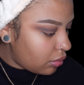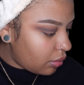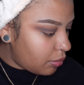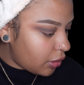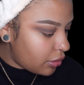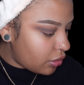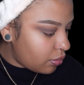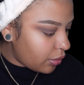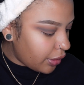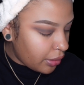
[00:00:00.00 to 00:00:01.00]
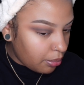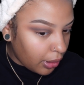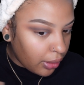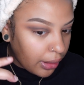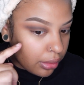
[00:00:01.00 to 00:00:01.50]
I'm not too worried
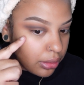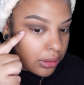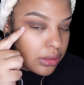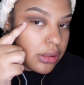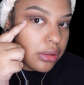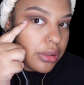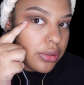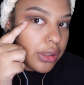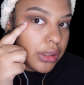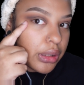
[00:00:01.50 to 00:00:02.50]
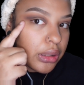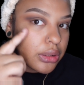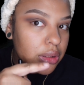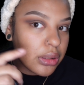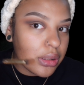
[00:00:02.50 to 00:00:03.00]
about how this looks right here,
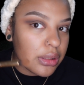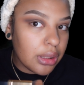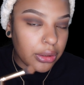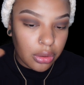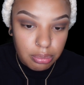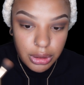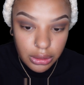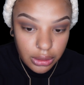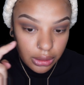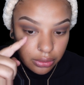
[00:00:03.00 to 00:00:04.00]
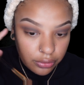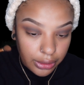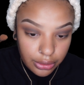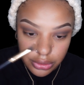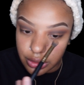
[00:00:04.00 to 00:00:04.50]
just because I know I'm gonna cut right
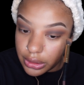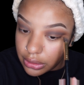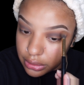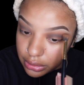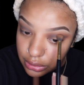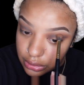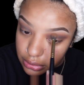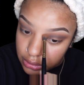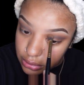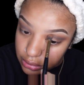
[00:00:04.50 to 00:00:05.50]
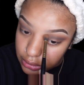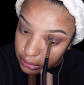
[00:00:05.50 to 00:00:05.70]
under it, and